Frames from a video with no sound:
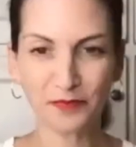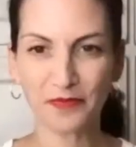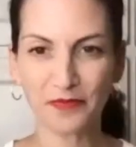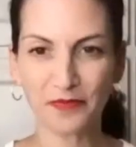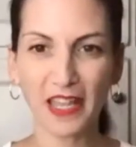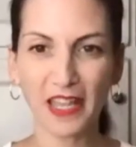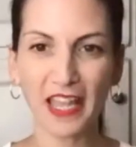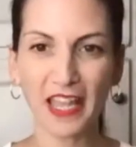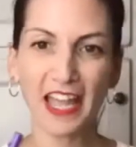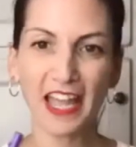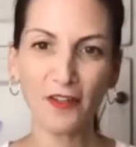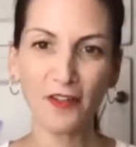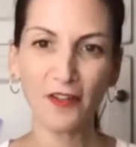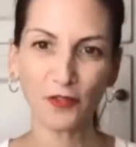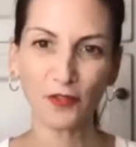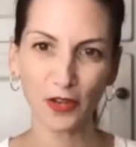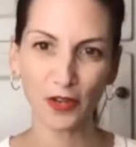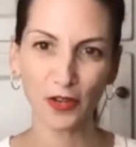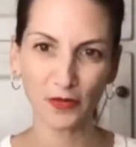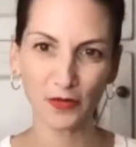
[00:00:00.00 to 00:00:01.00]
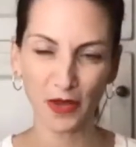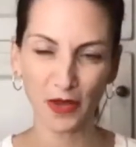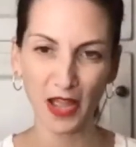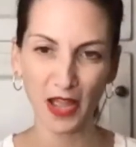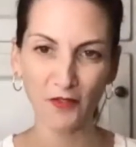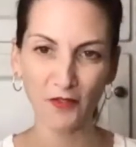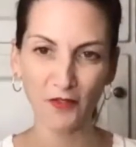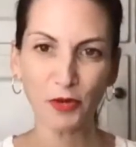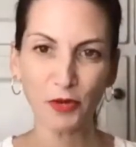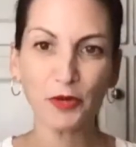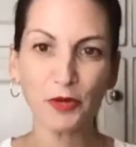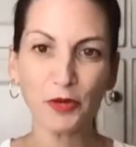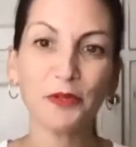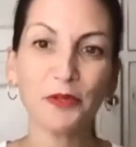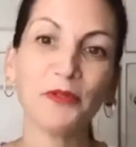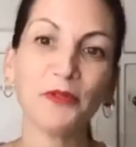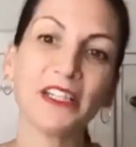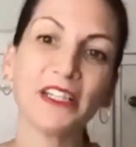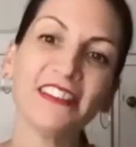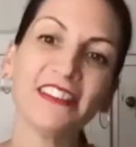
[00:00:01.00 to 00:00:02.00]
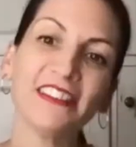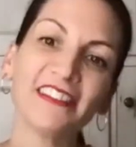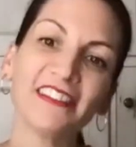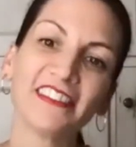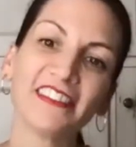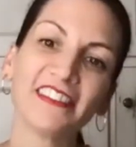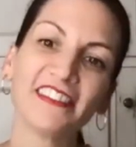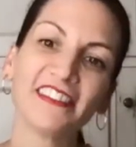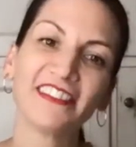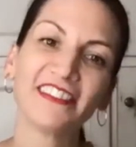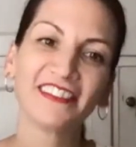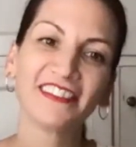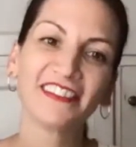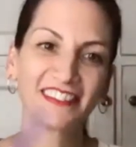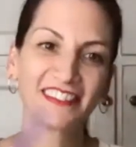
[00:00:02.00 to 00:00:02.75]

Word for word: What I have. I have a purple one. Oh,